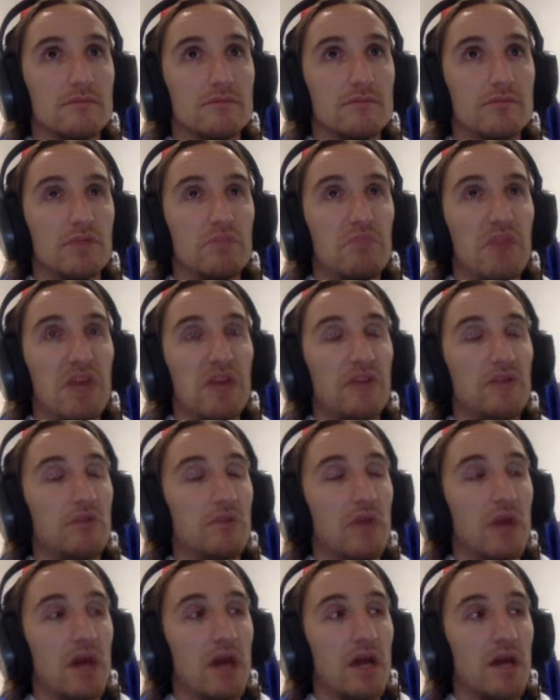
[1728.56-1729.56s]
Be Matthew
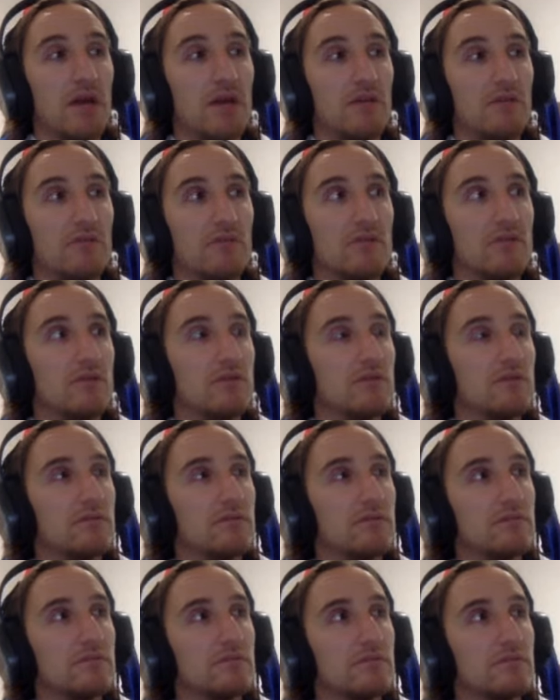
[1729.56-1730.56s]
Knies. Well,
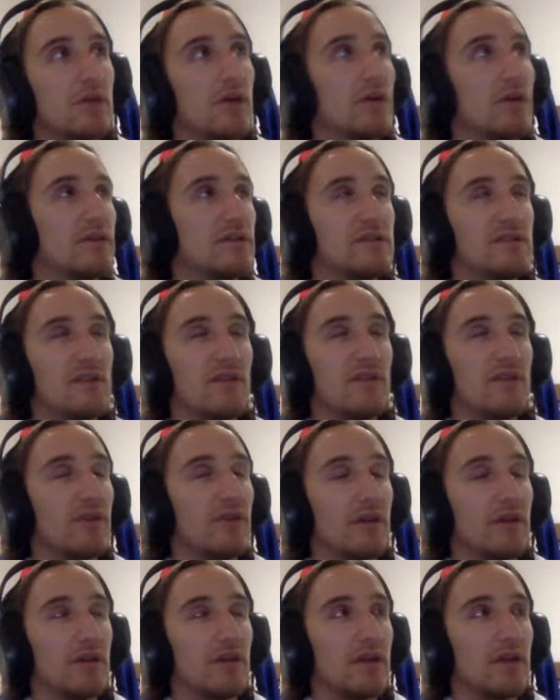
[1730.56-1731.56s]
no, he's not
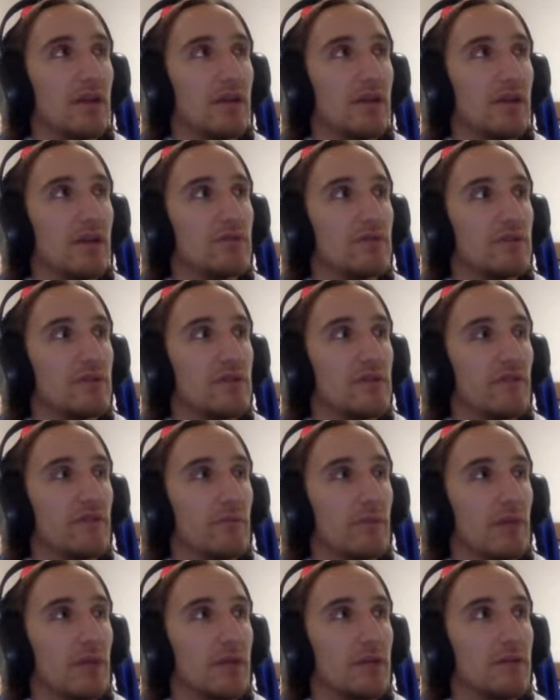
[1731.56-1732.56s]
very good at entries. Never
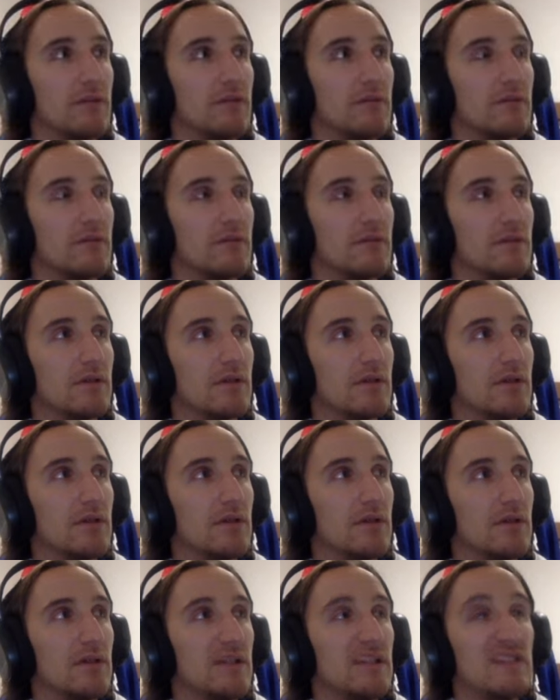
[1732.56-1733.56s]
mind.
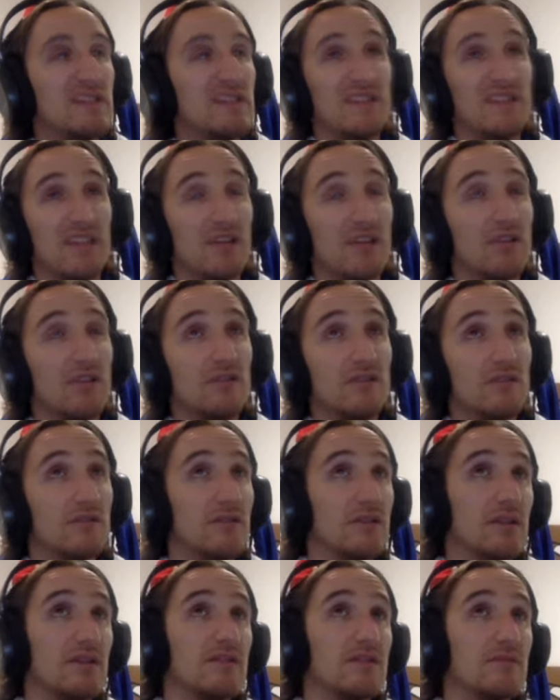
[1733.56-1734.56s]
He's skilled.
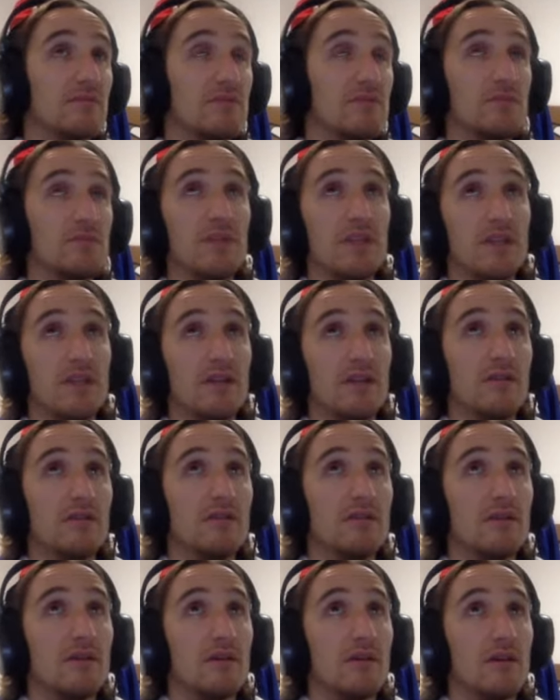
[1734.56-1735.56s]
He has some speed.
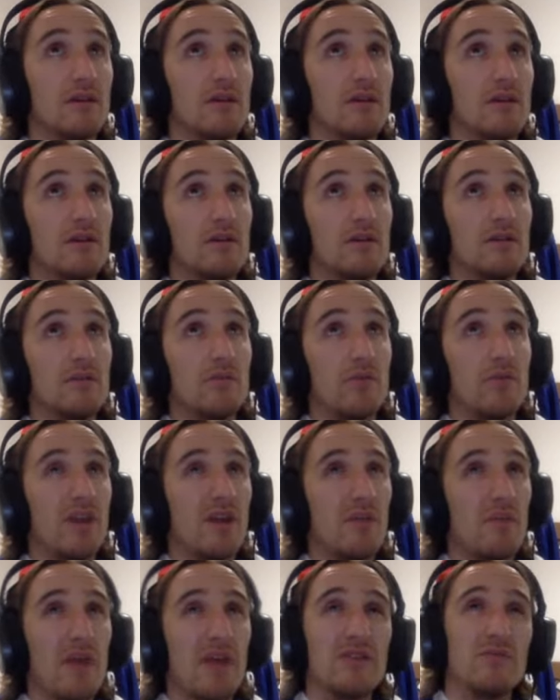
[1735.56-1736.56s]
Why
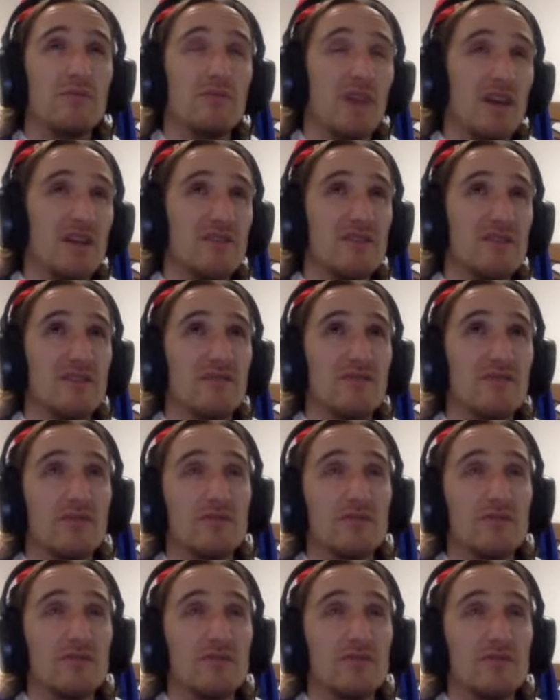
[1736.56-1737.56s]
not Matthew Knies on the
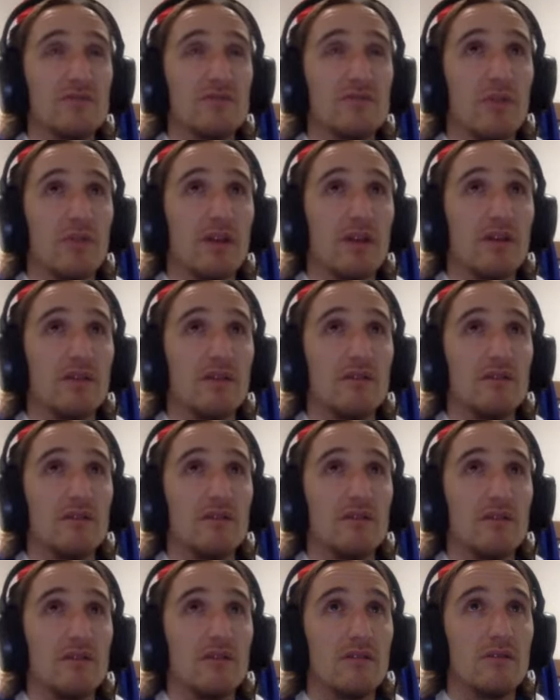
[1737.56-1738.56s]
first power play?
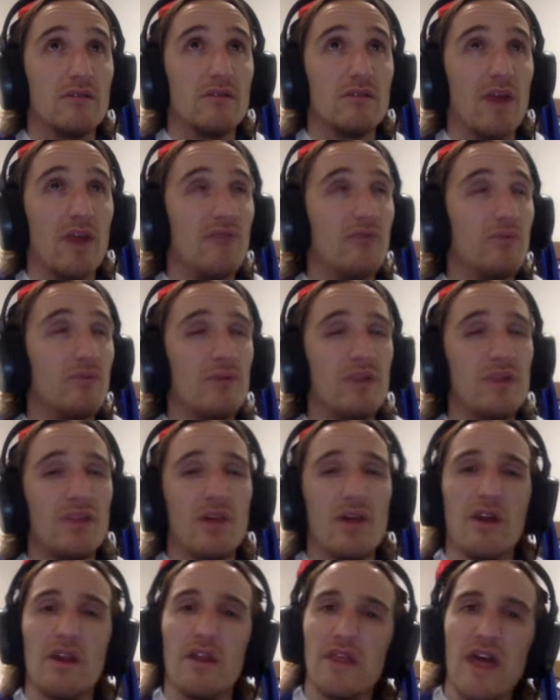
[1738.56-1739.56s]
Why haven't we
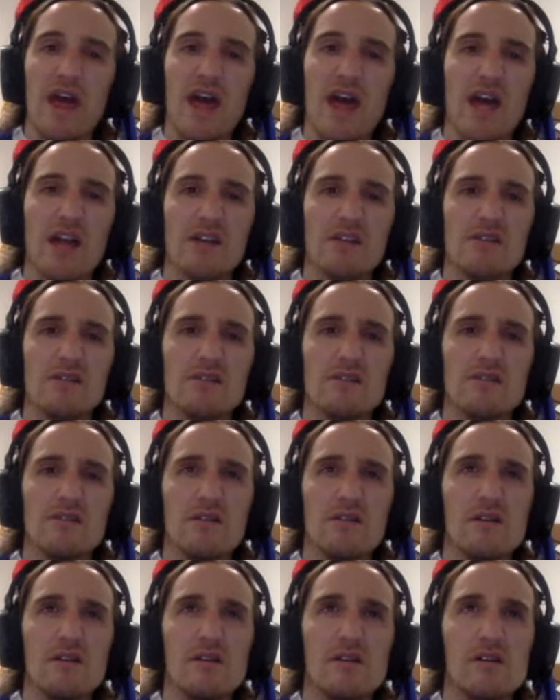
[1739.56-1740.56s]
thought of that?
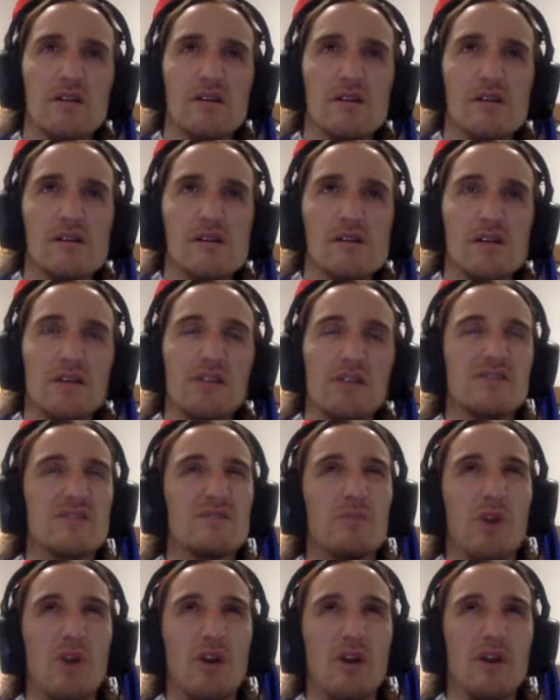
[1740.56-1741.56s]
He's not
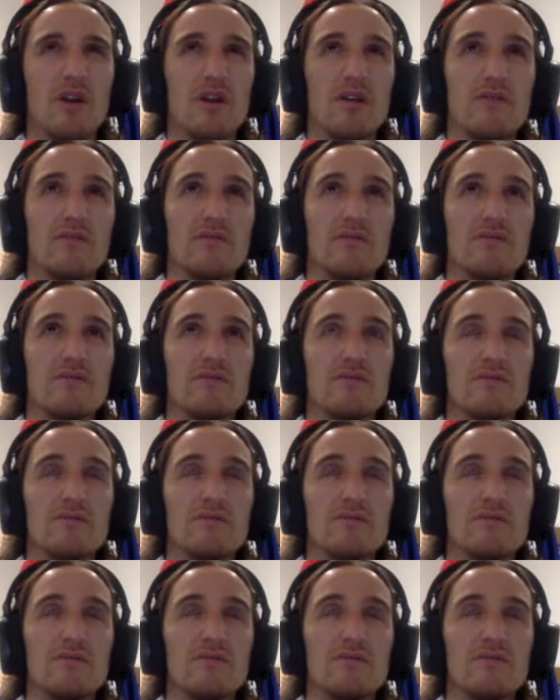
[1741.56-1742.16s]
smart enough.